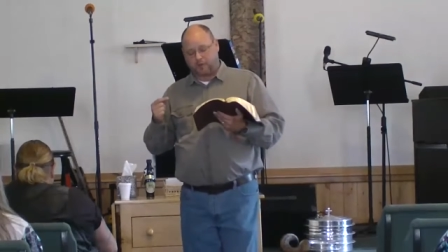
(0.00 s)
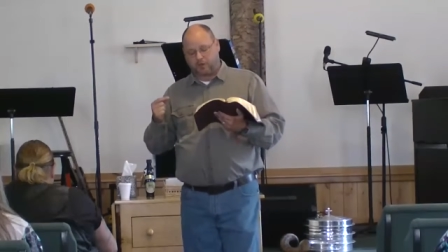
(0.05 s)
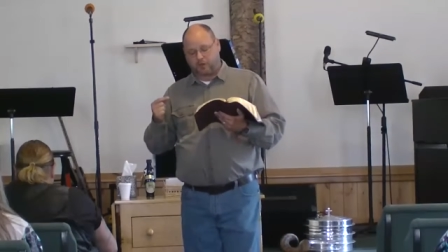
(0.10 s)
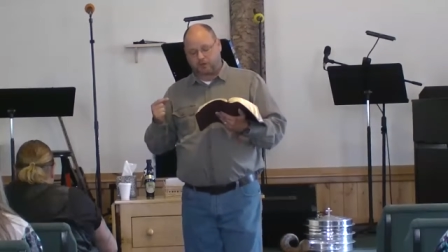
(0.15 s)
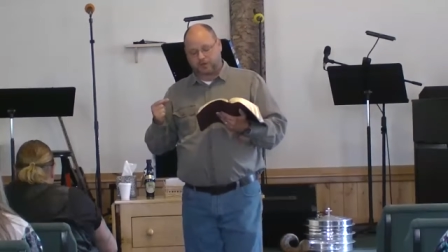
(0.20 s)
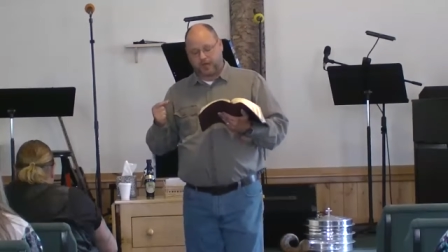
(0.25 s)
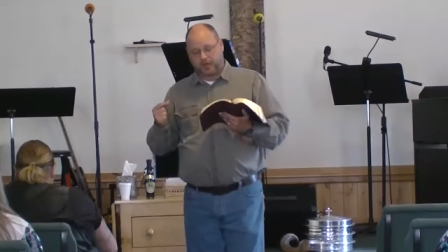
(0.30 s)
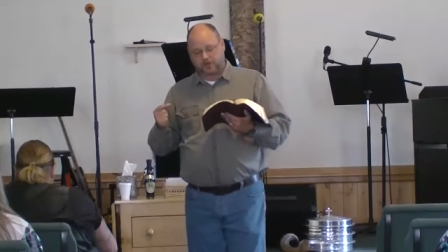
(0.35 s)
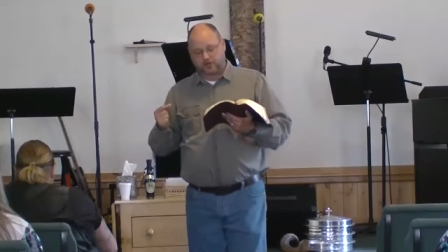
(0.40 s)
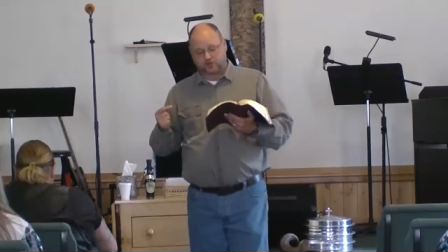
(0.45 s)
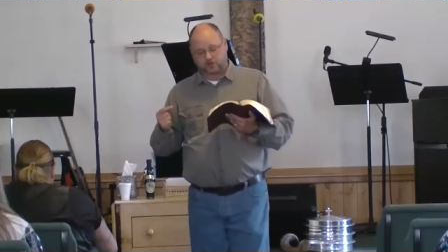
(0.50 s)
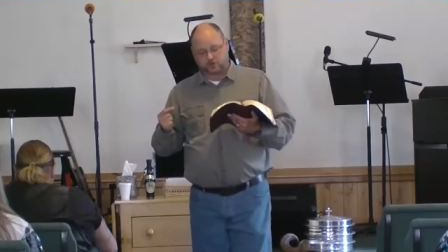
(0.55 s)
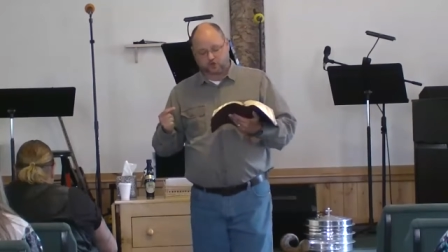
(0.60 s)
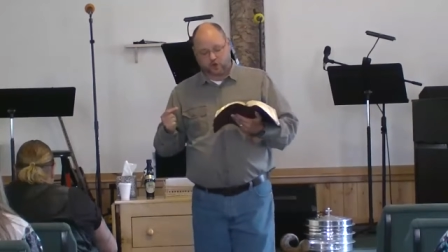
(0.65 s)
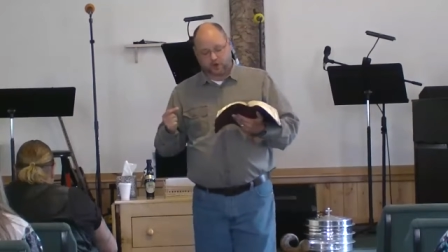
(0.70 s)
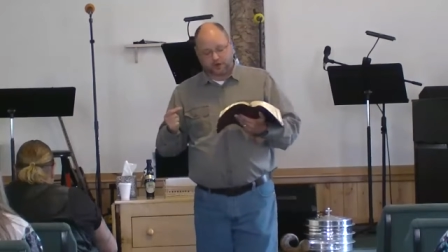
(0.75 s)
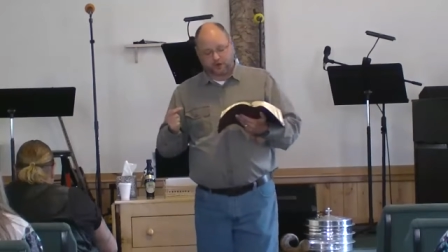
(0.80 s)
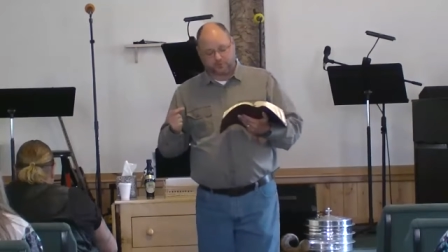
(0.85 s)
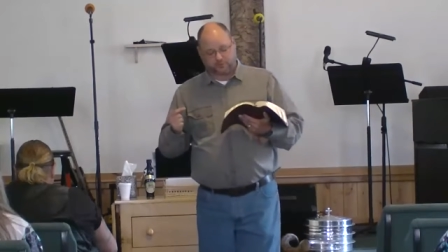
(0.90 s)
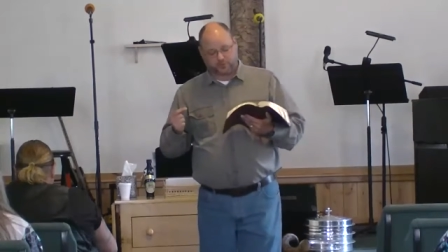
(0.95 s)
it will not
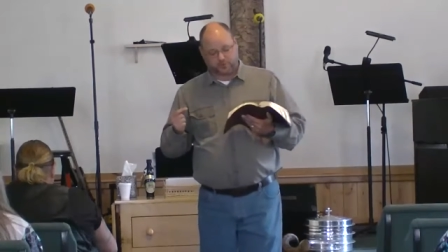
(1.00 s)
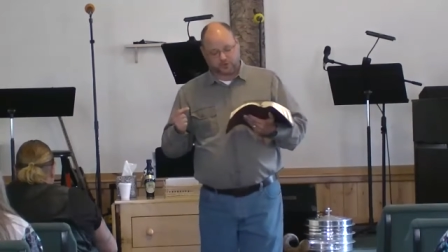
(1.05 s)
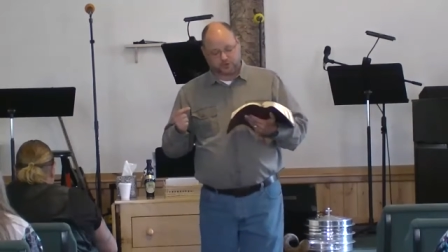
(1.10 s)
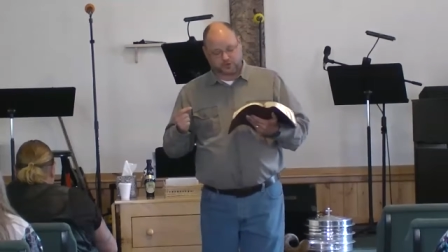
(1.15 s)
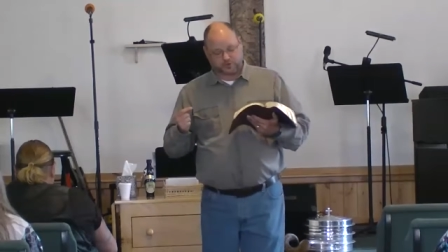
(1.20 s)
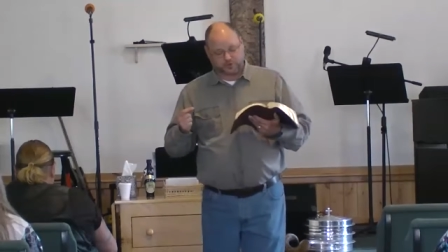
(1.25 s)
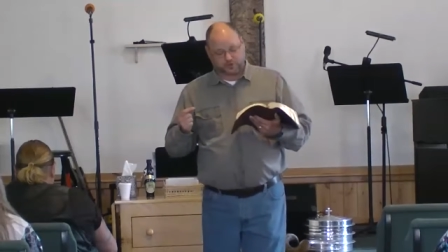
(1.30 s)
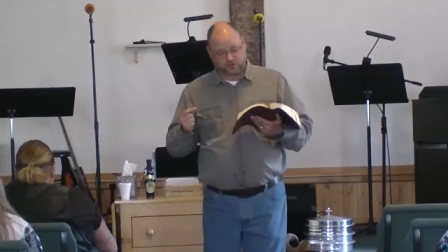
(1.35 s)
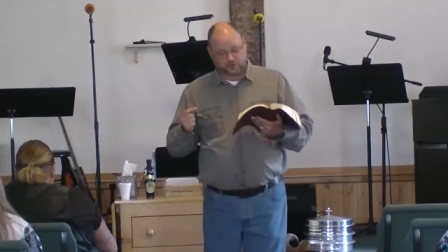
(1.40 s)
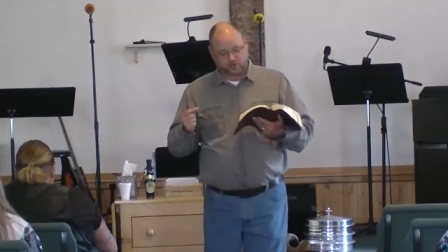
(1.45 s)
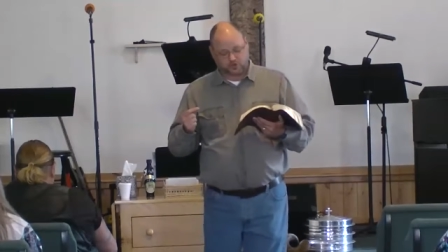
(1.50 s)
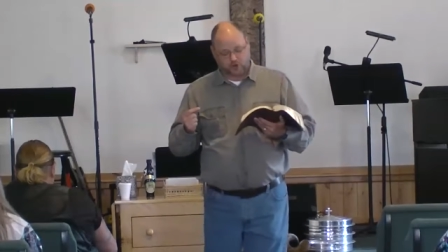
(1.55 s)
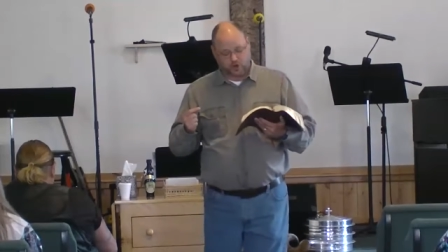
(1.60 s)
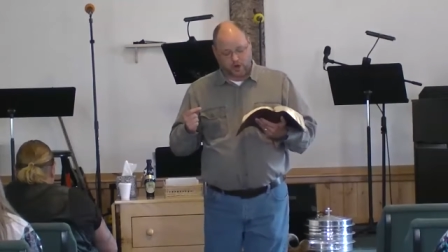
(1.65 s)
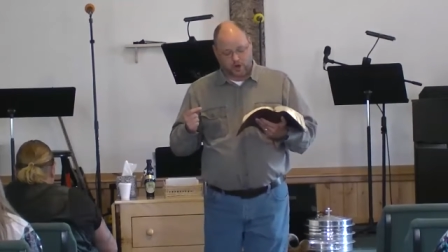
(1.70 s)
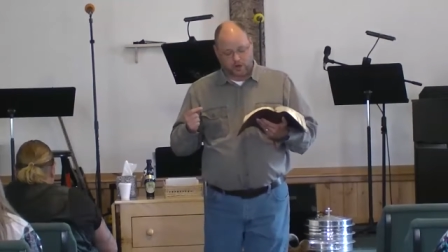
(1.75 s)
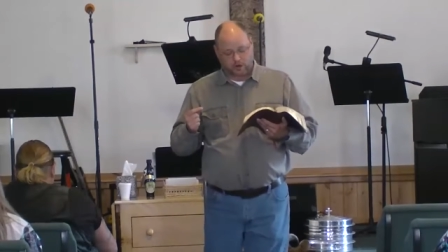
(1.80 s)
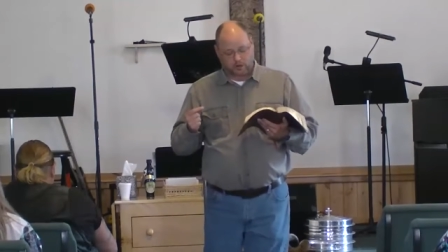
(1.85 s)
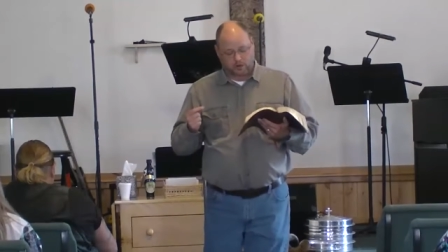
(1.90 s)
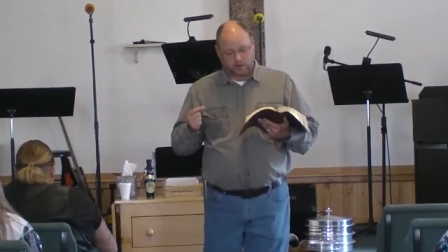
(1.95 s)
destroy the fruits of your
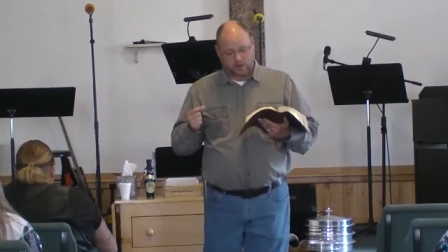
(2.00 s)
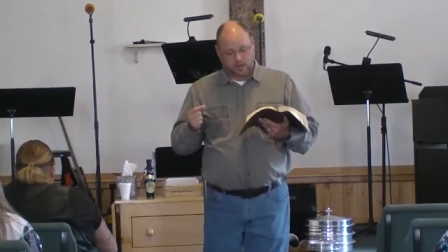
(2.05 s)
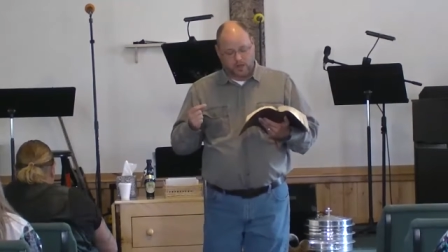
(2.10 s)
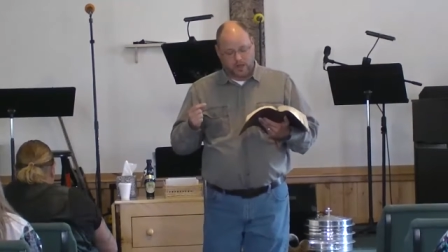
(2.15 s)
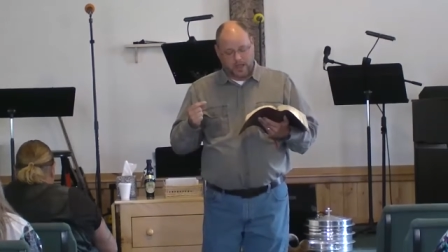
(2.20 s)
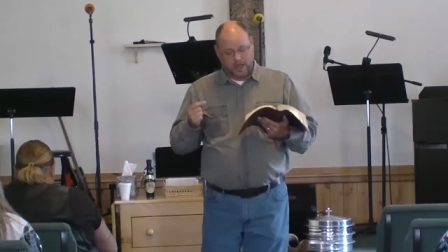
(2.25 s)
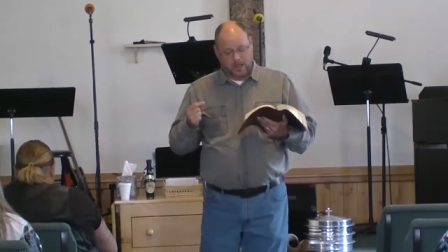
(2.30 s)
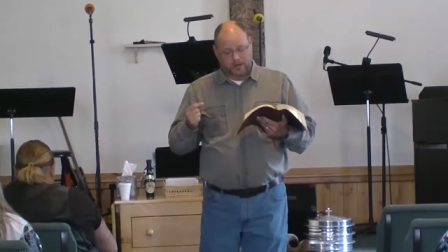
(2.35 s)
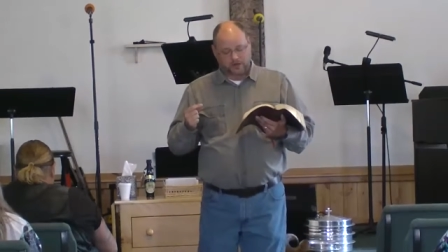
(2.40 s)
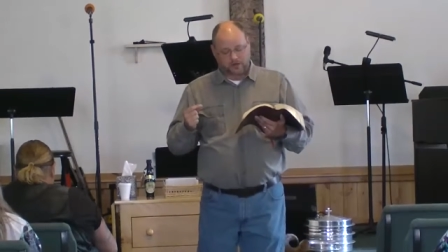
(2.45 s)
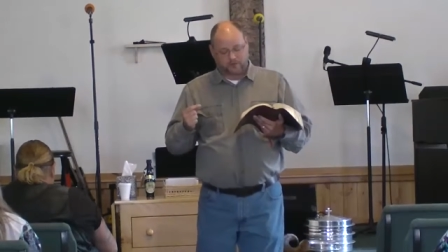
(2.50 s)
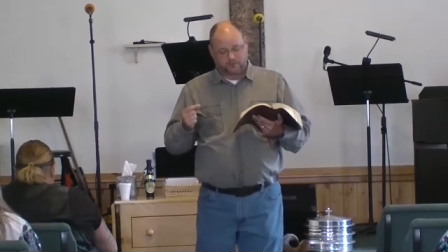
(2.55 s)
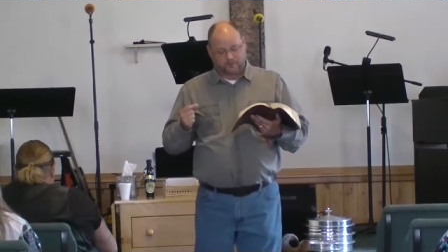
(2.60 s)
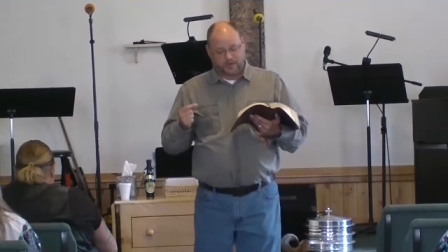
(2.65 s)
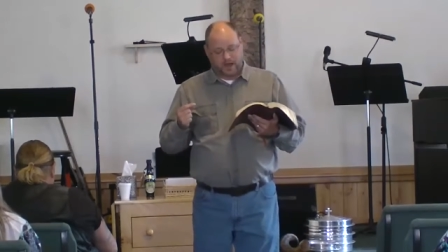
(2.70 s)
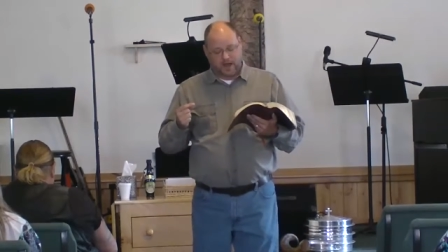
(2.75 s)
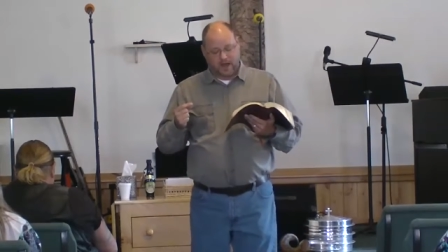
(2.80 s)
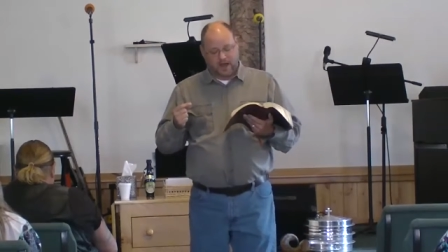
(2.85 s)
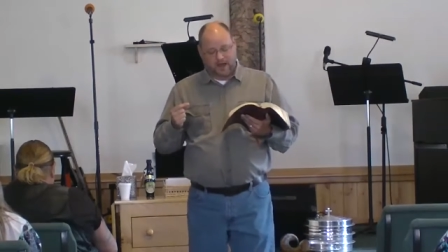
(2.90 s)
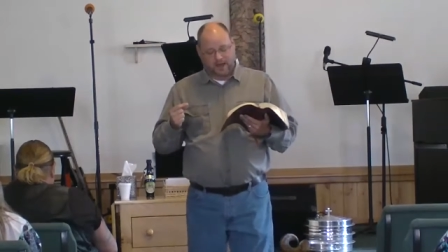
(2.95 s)
soil and your
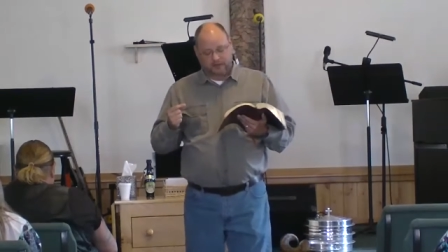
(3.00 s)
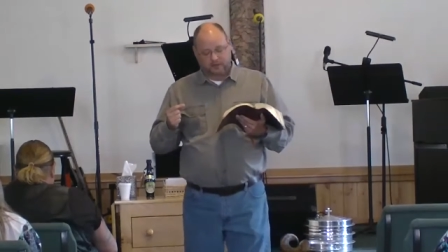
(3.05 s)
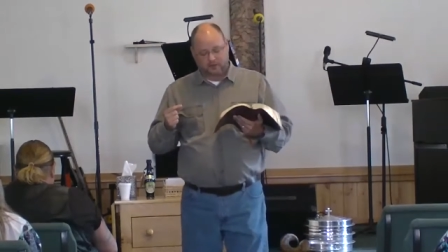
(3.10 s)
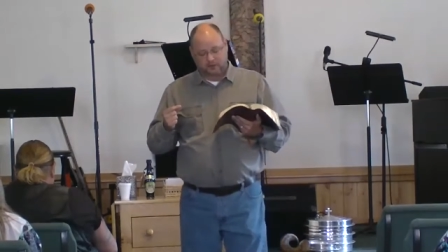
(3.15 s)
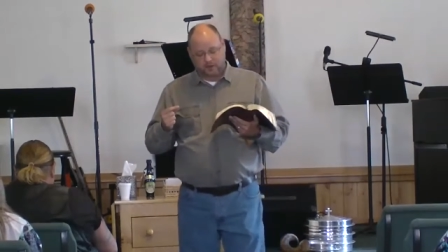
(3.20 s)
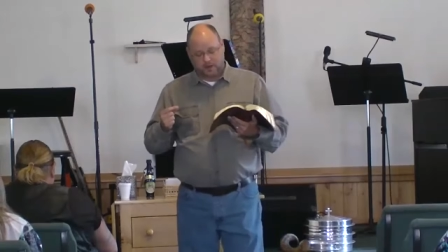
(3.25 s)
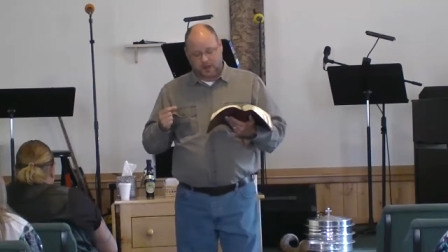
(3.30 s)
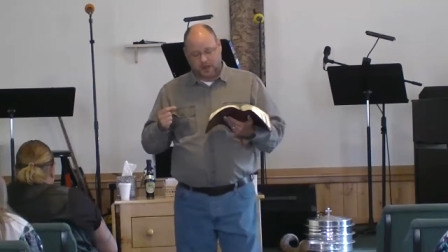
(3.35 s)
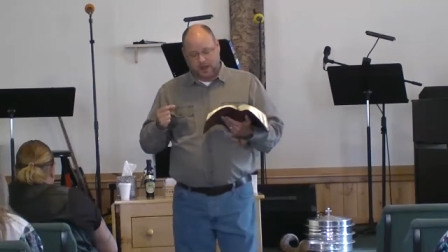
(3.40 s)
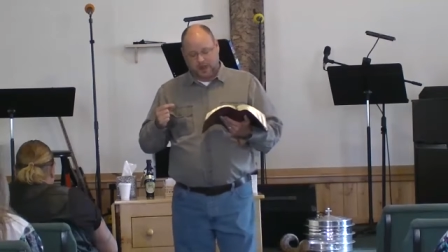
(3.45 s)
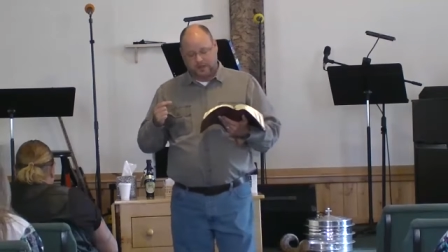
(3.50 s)
vine,